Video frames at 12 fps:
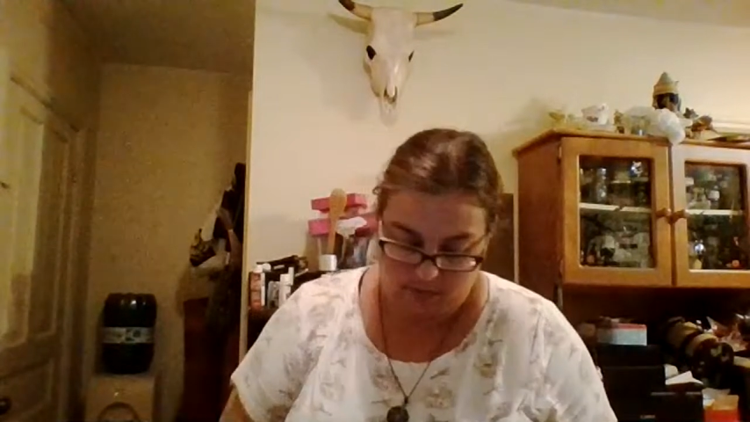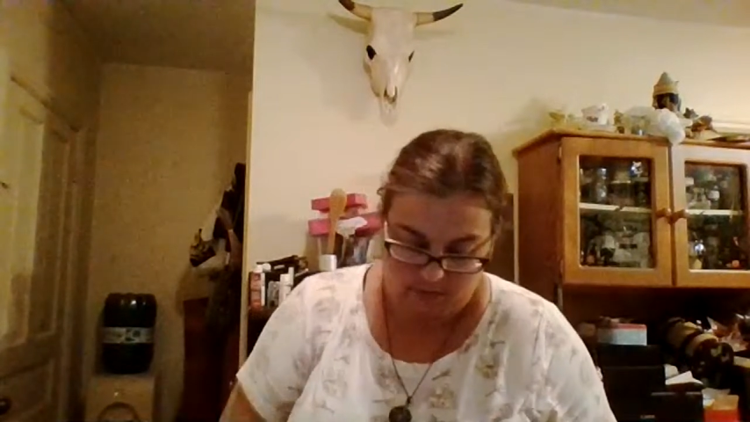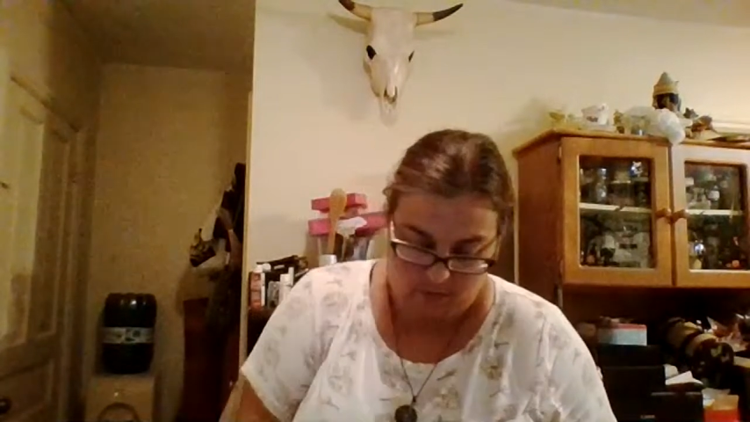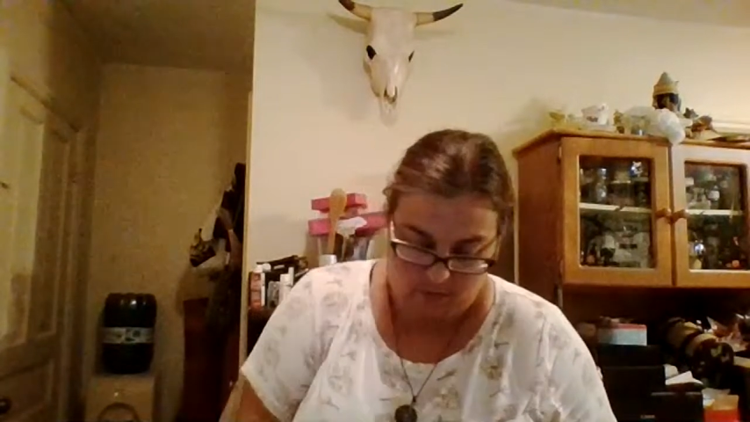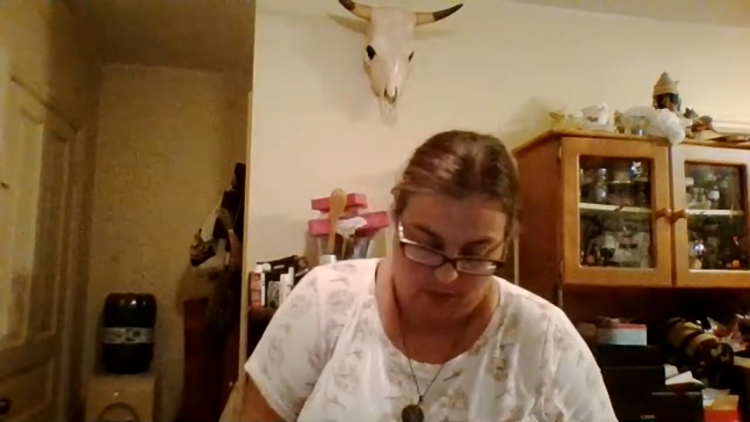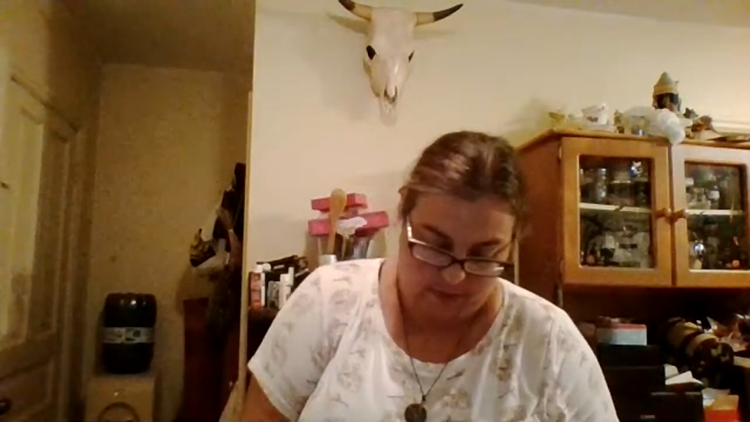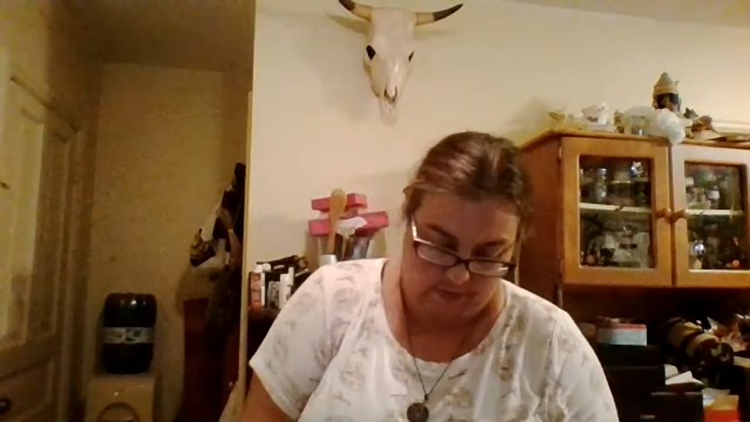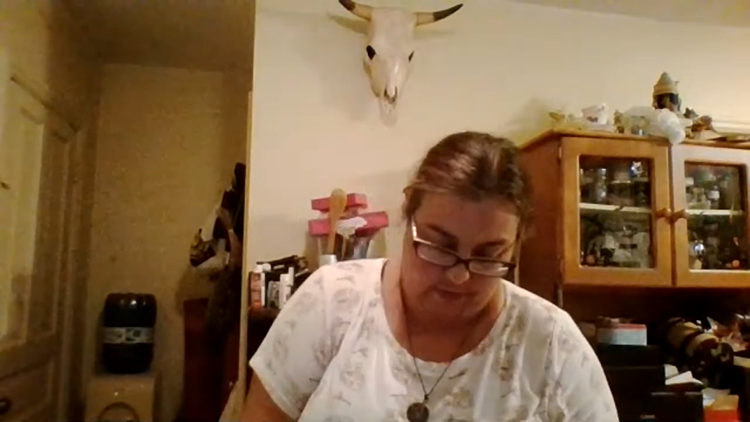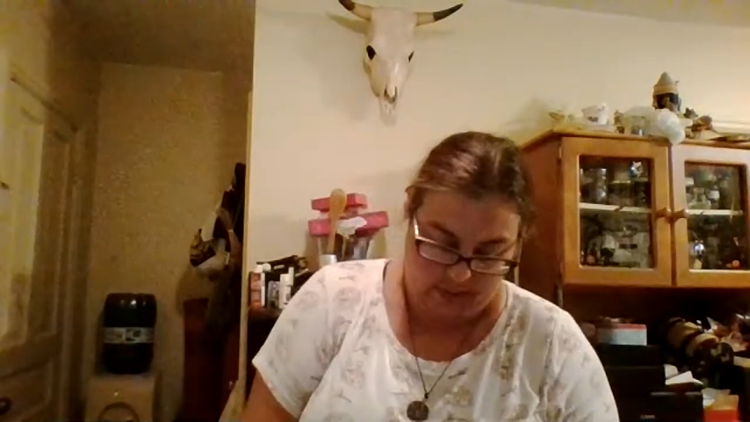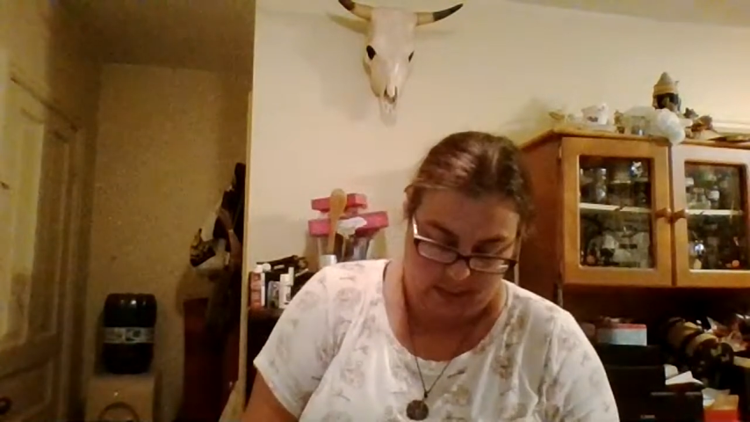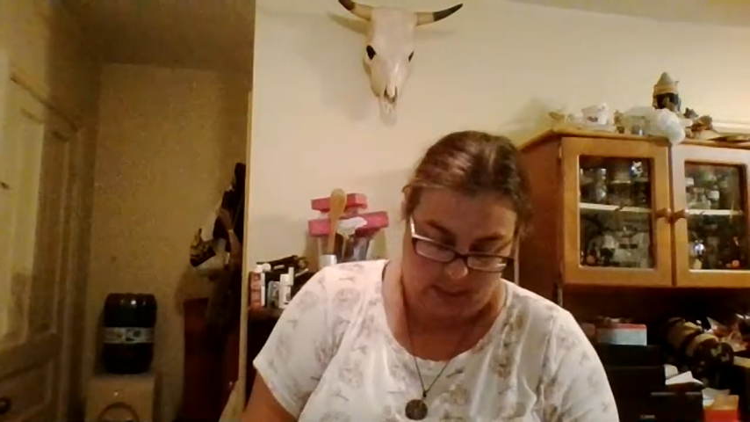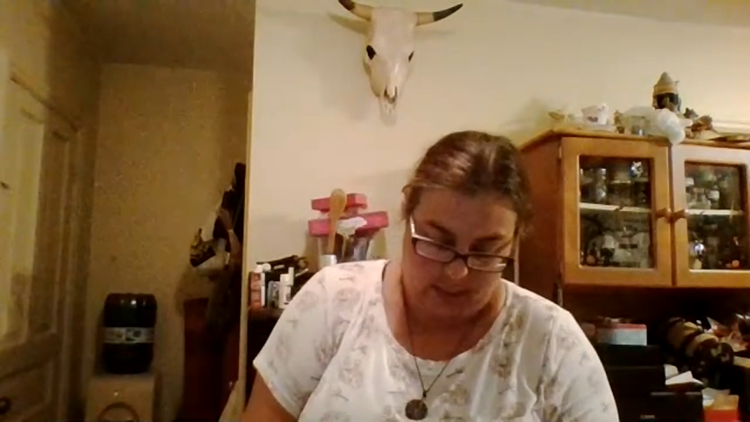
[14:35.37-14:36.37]
If we've run out of
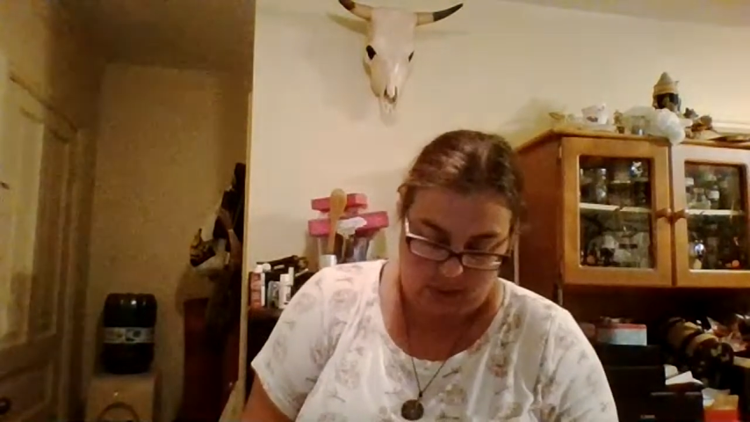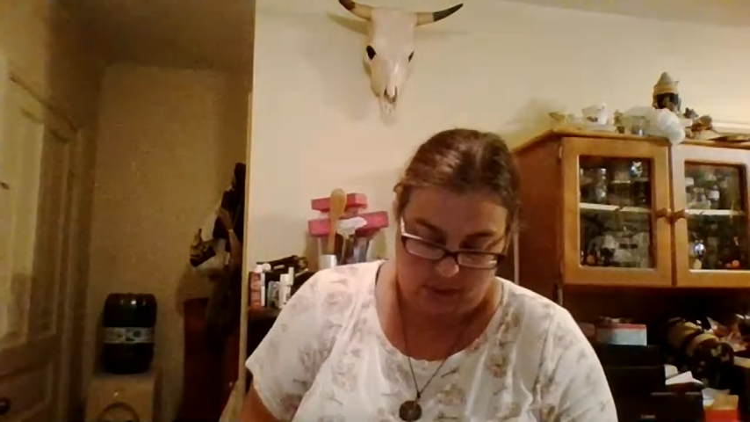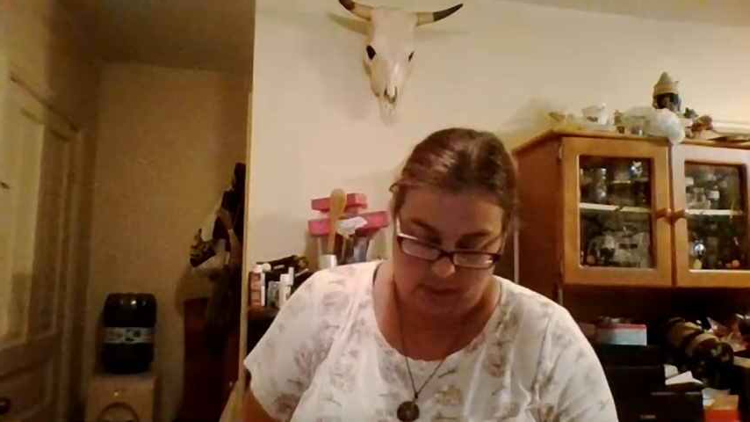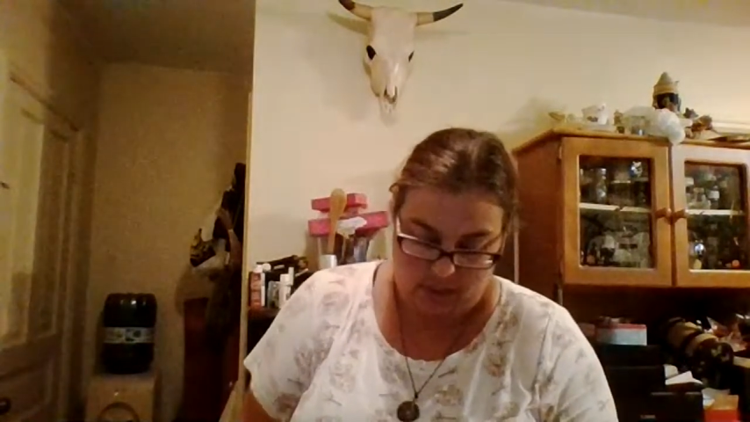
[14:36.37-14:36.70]
sage,